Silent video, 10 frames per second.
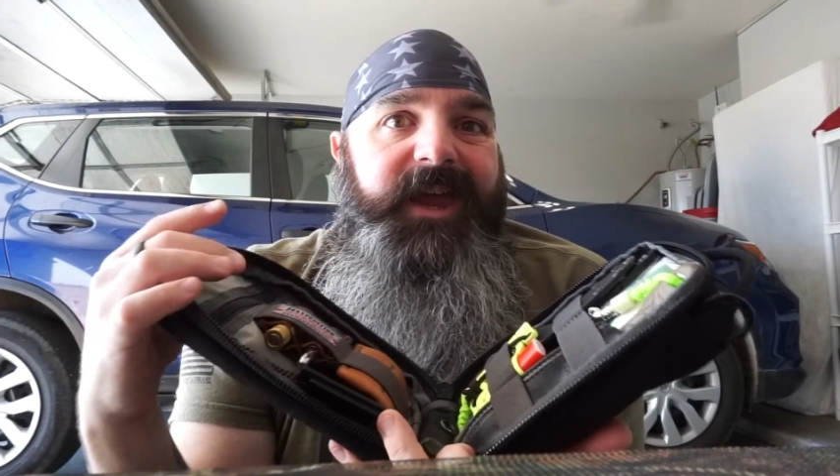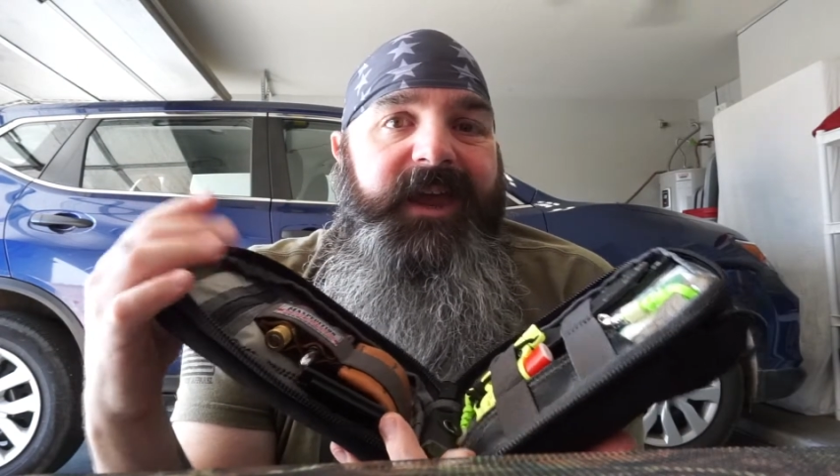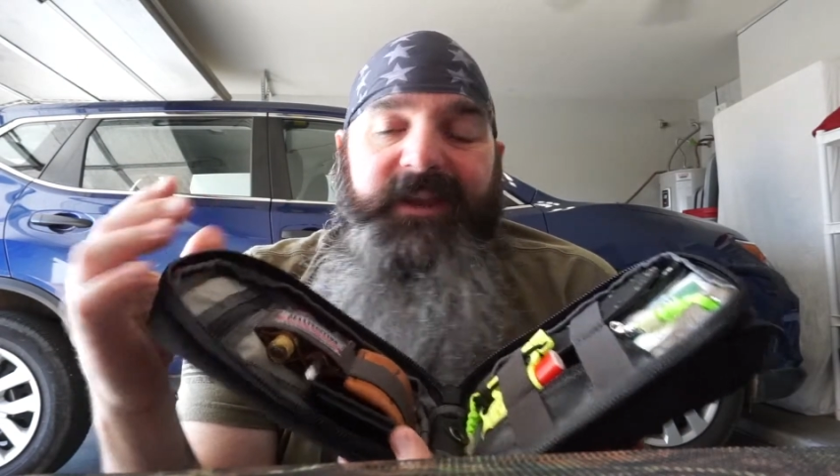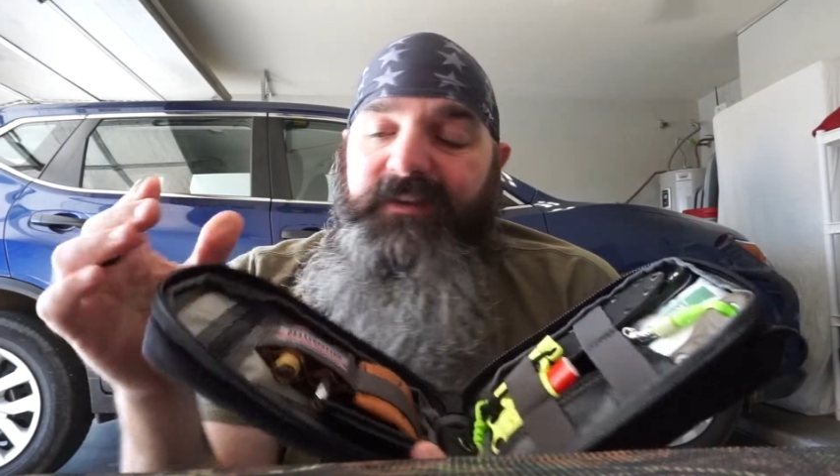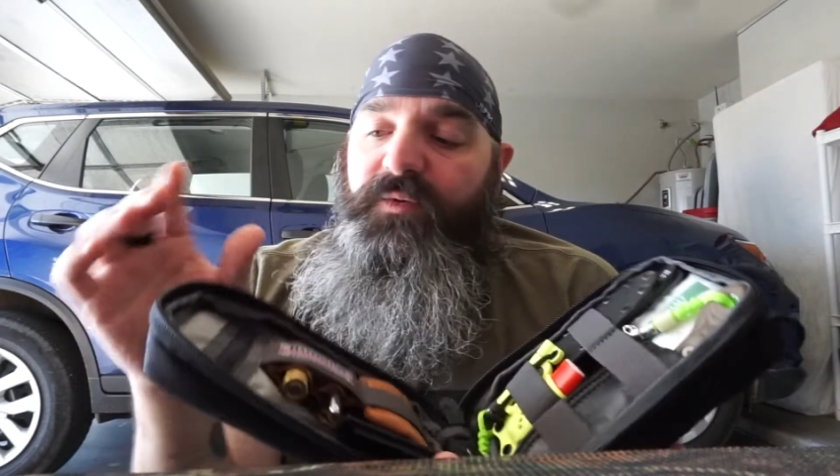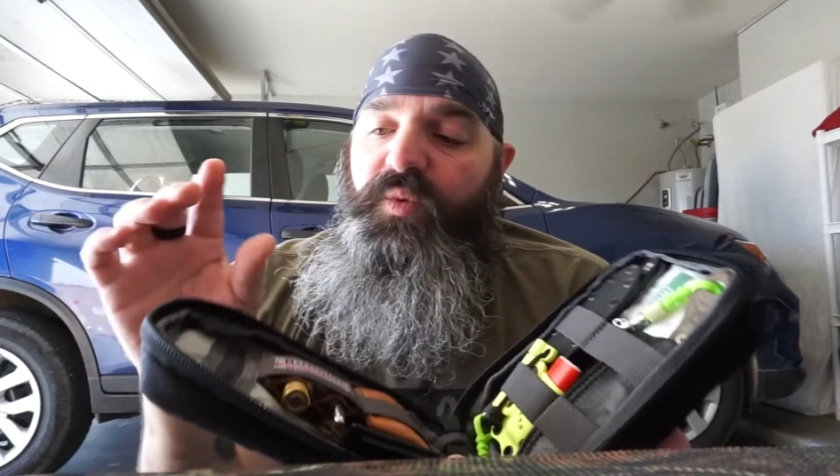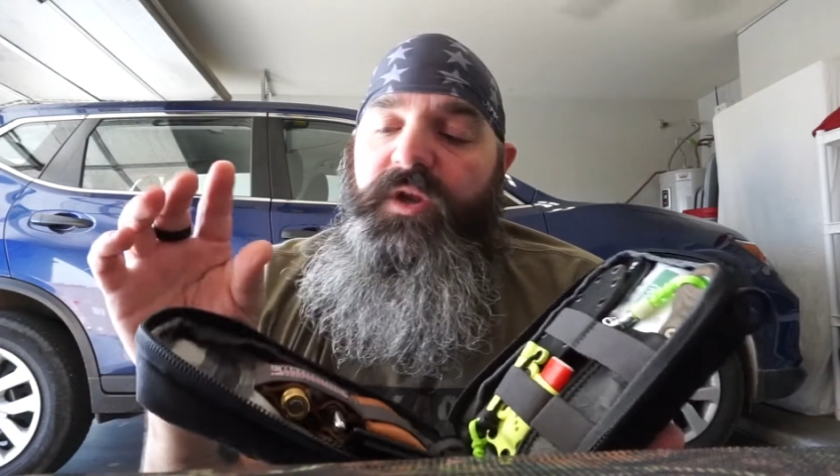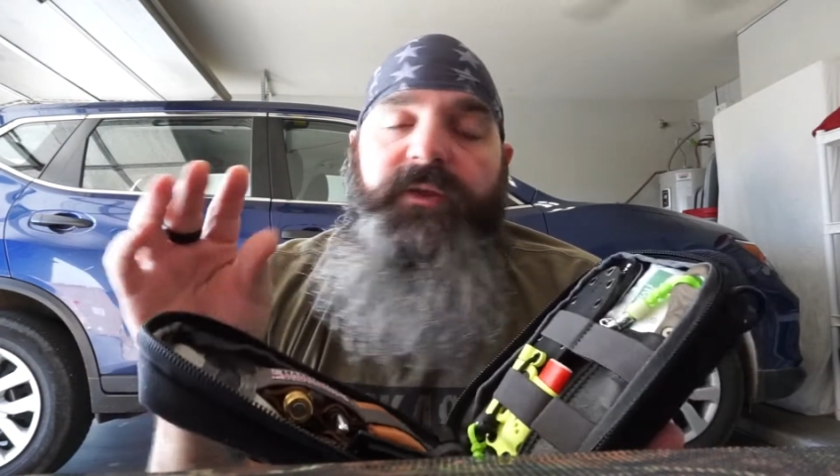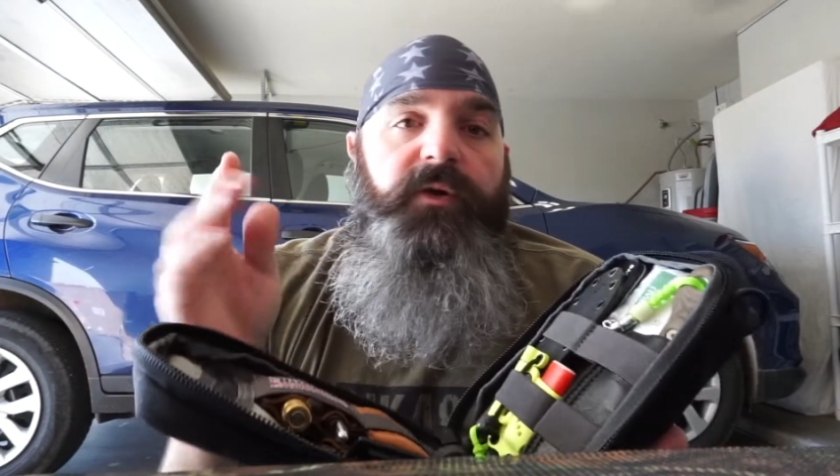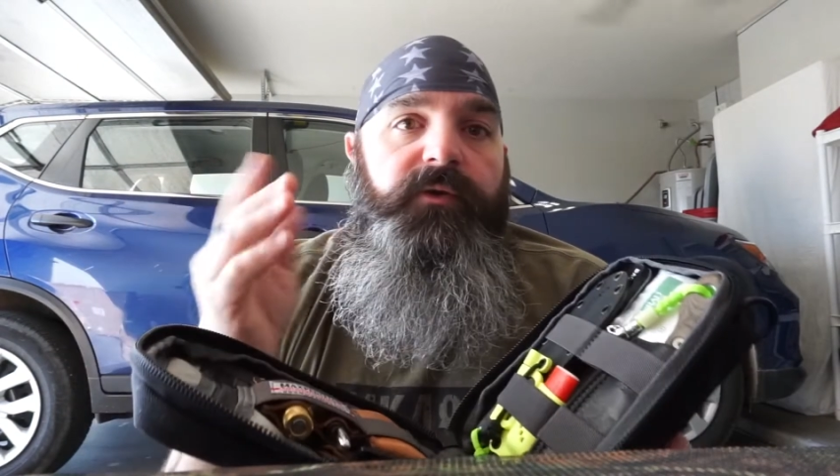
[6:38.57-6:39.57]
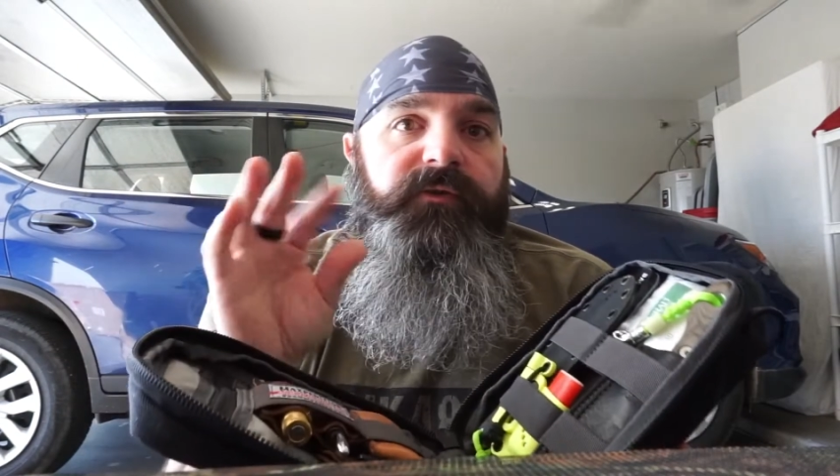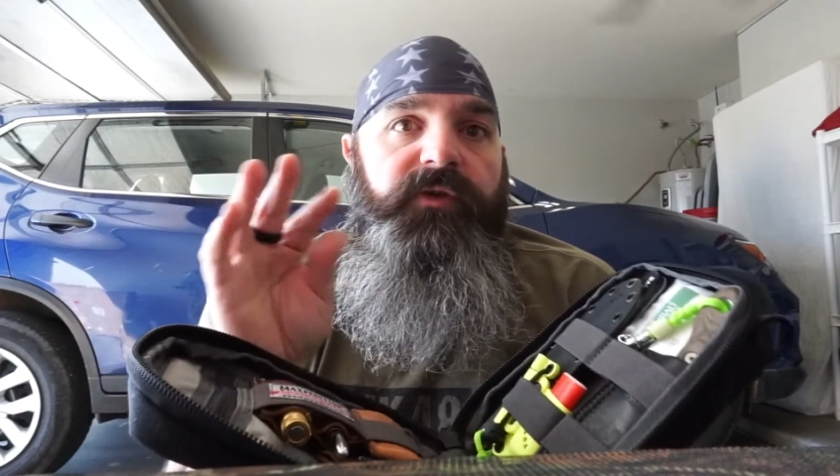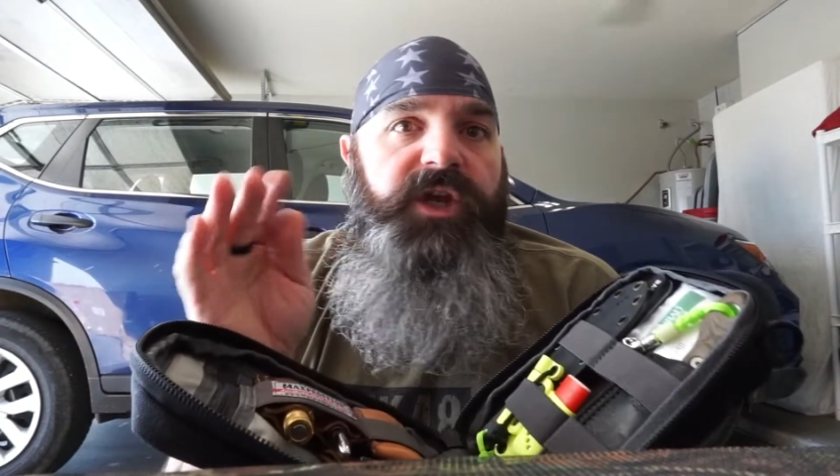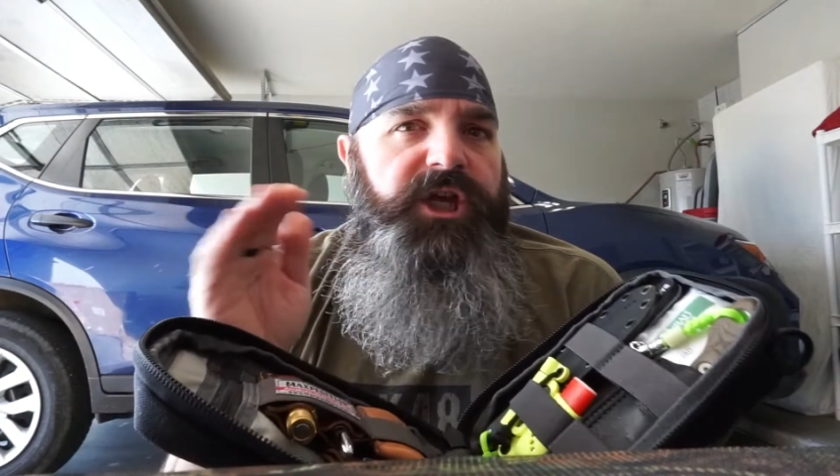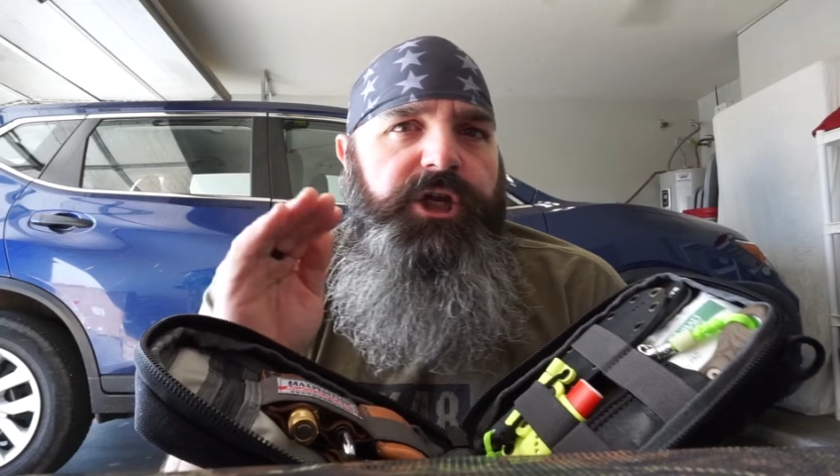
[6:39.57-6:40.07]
and one of those